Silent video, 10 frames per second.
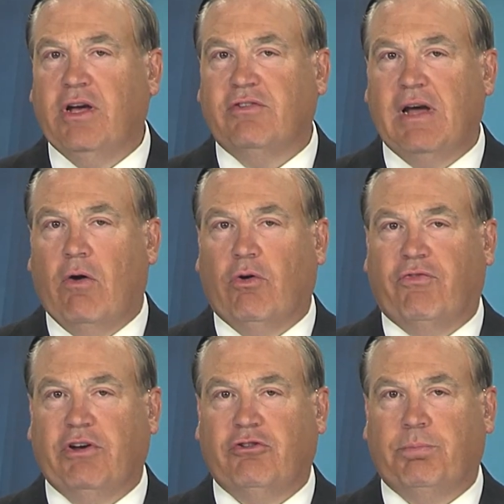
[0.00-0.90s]
is now an
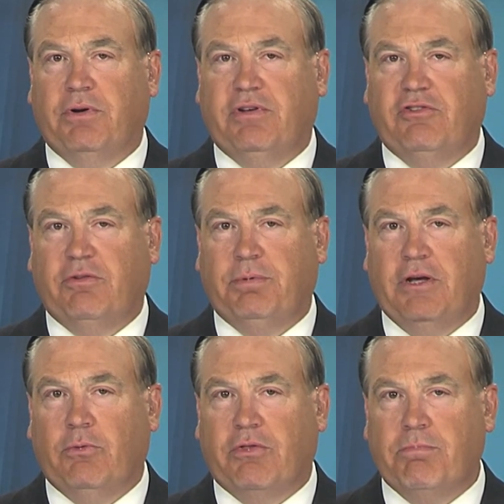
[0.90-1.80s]
official
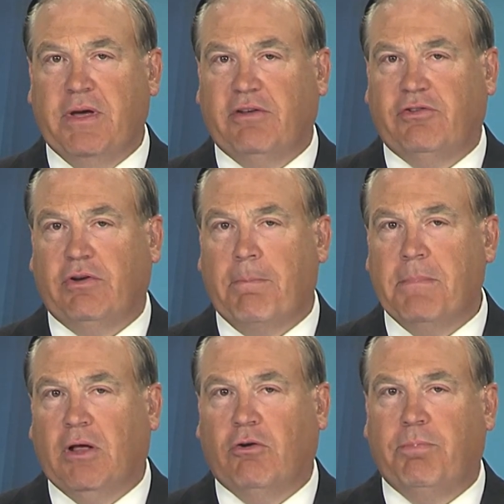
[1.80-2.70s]
participant with Minnesota
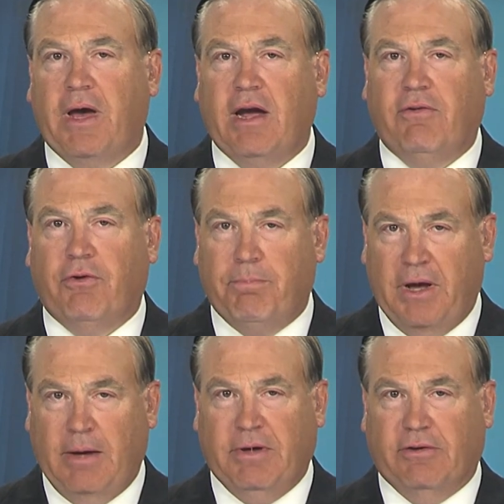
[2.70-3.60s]
Milk Bank for
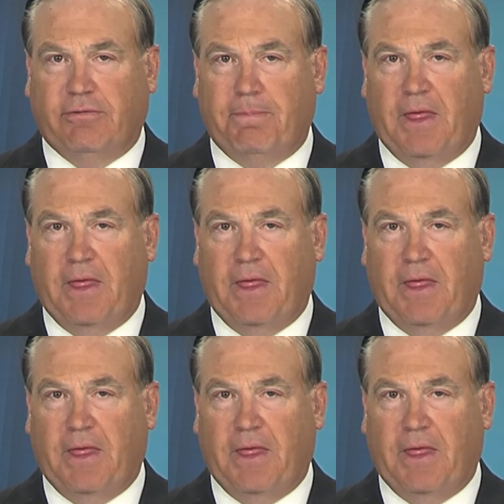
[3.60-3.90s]
Babies,